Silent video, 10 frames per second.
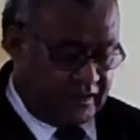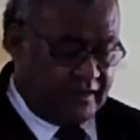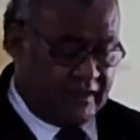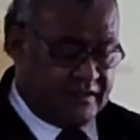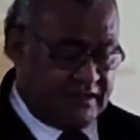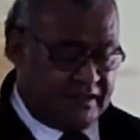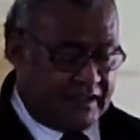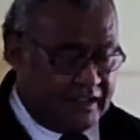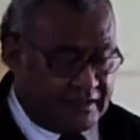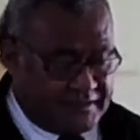as we
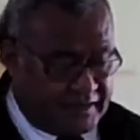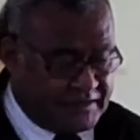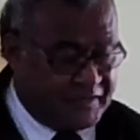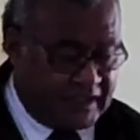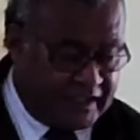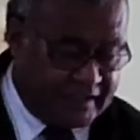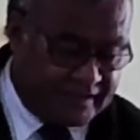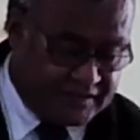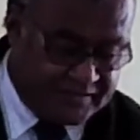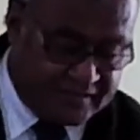relate
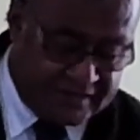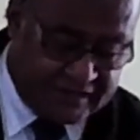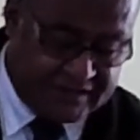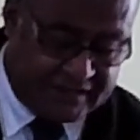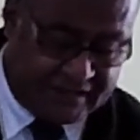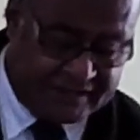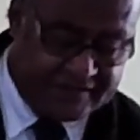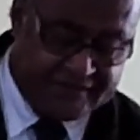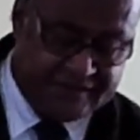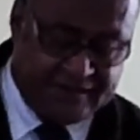this to the dictionary.
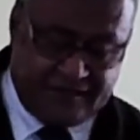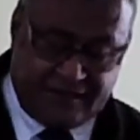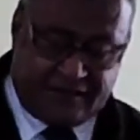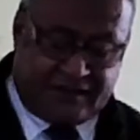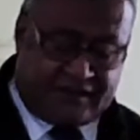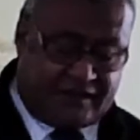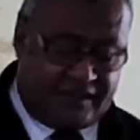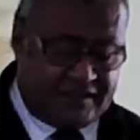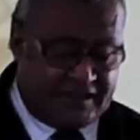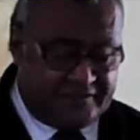
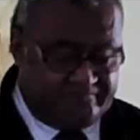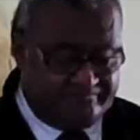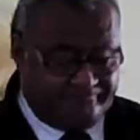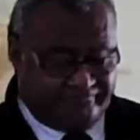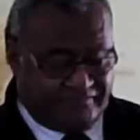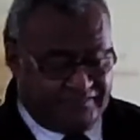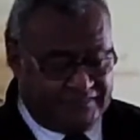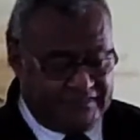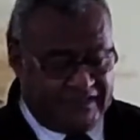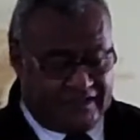Listen,
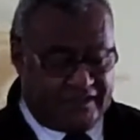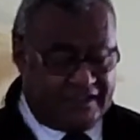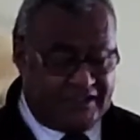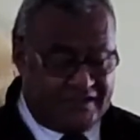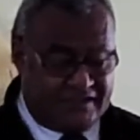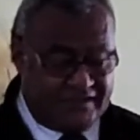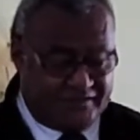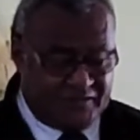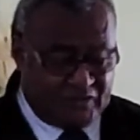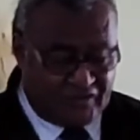that is
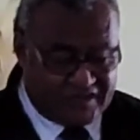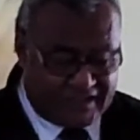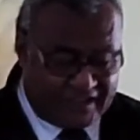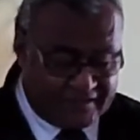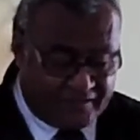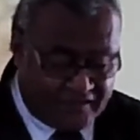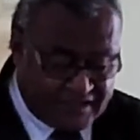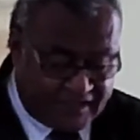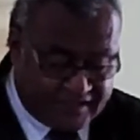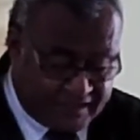to
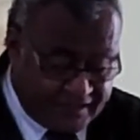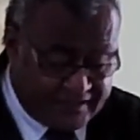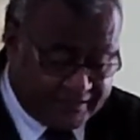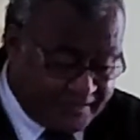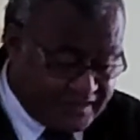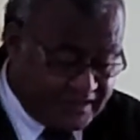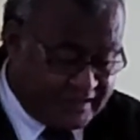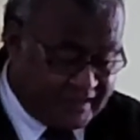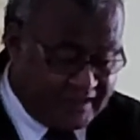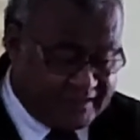
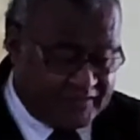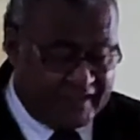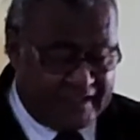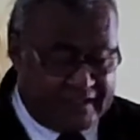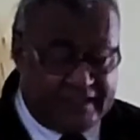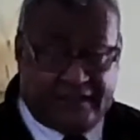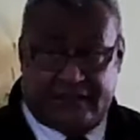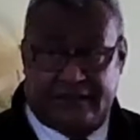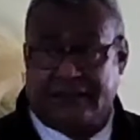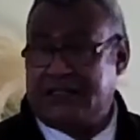concentrate on
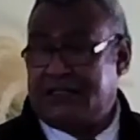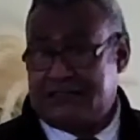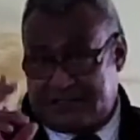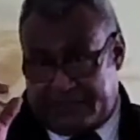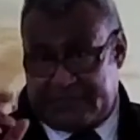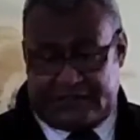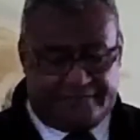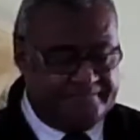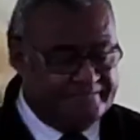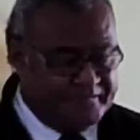hearing something,
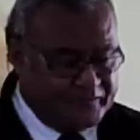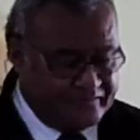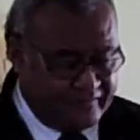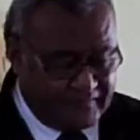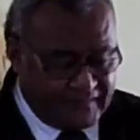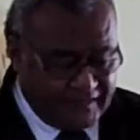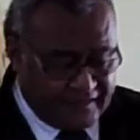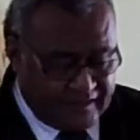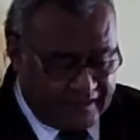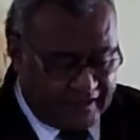
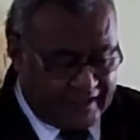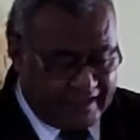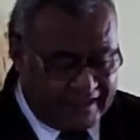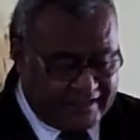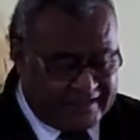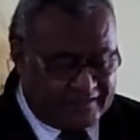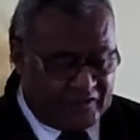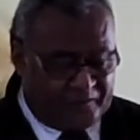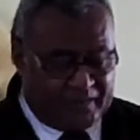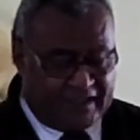and heed
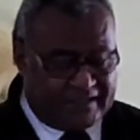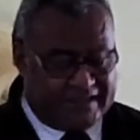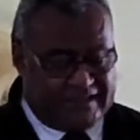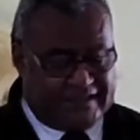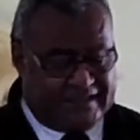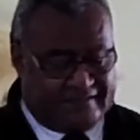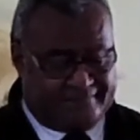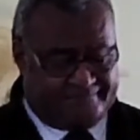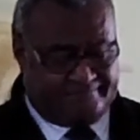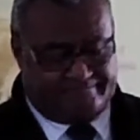or pay attention.
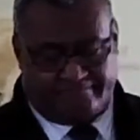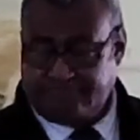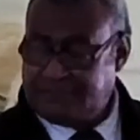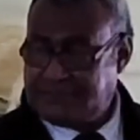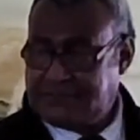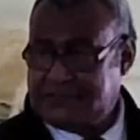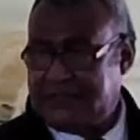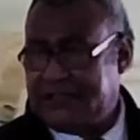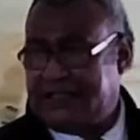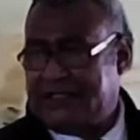
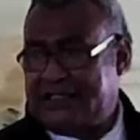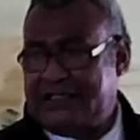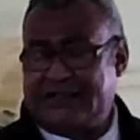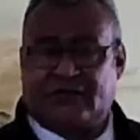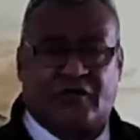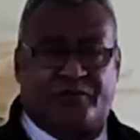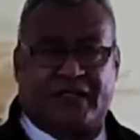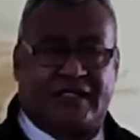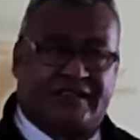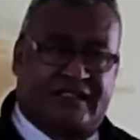Heed or
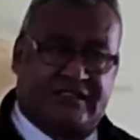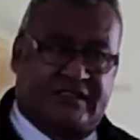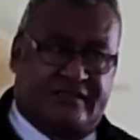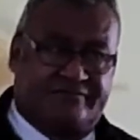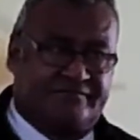pay attention.